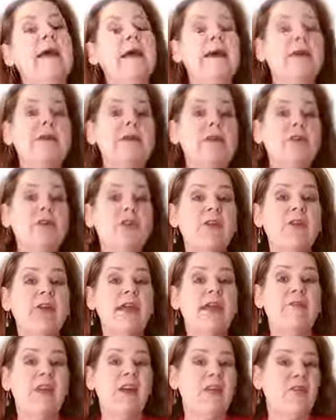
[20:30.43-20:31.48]
Additionally,
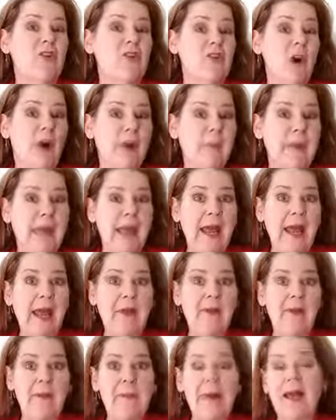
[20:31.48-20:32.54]
if you have a Shar-Pei
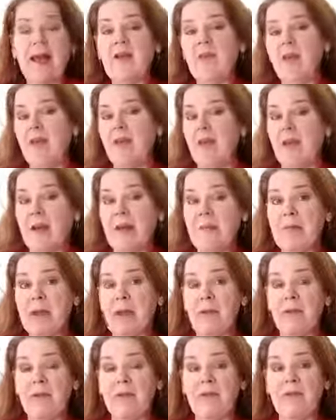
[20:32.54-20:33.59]
or a Basset or any
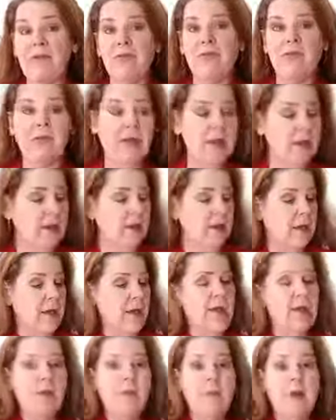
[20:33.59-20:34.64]
pet with loose skin,
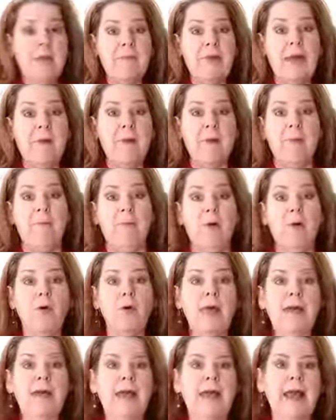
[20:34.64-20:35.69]
you might be able to mold
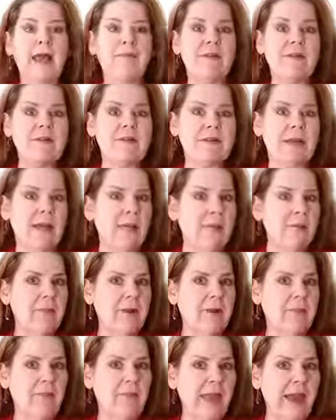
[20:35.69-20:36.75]
it and have it stay up
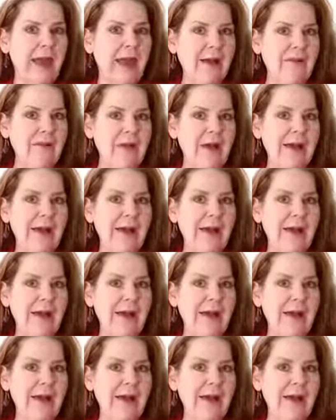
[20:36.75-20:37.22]
there for the half an